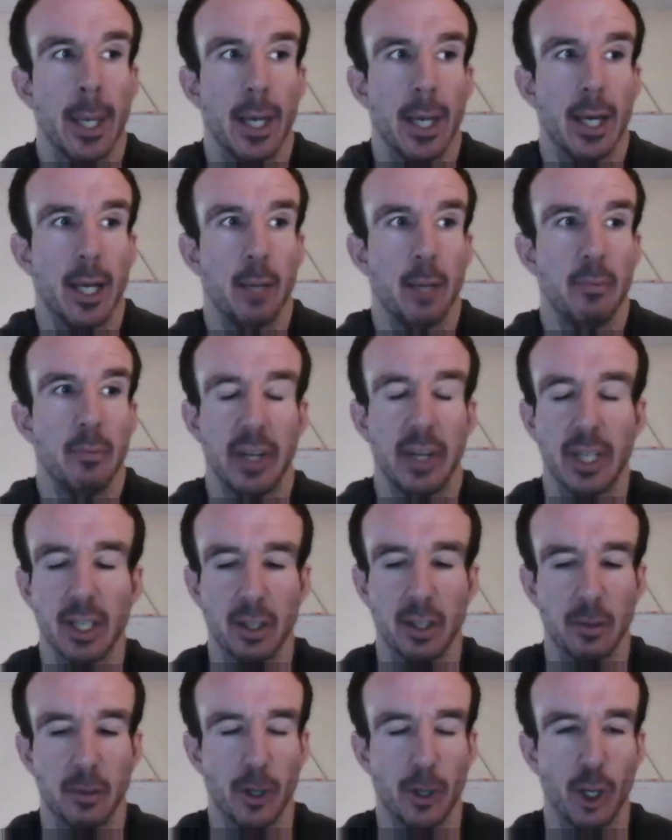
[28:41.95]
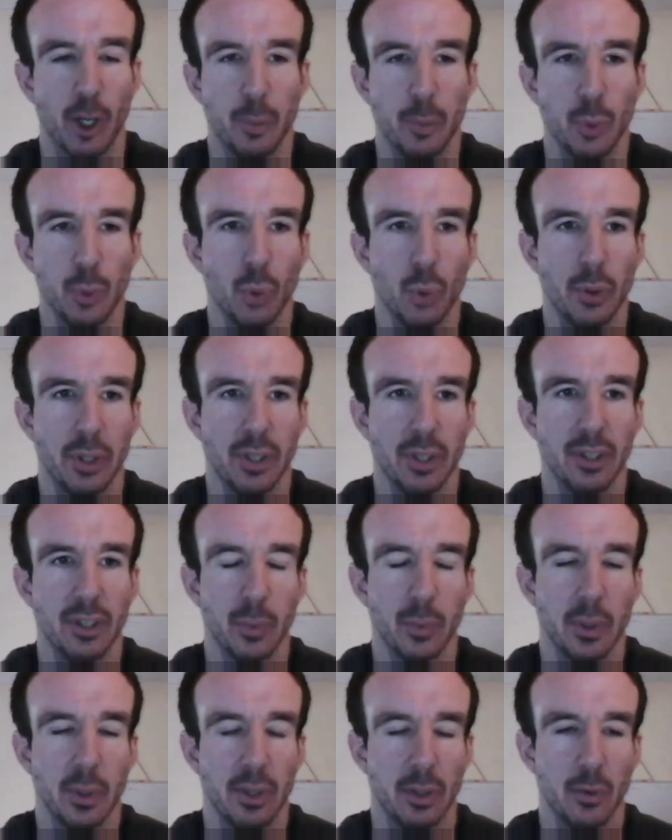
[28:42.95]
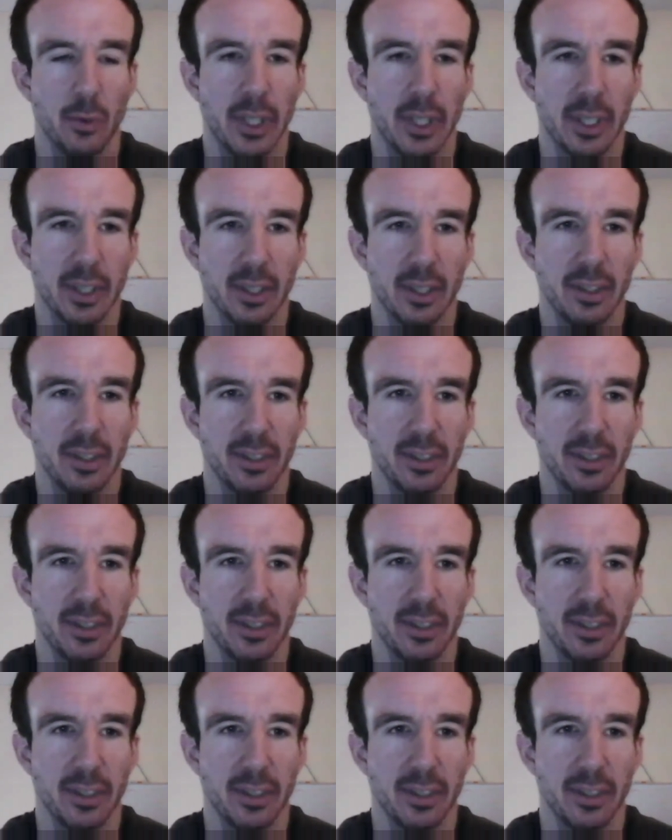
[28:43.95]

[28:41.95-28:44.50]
Very kind of global audience, which is really good.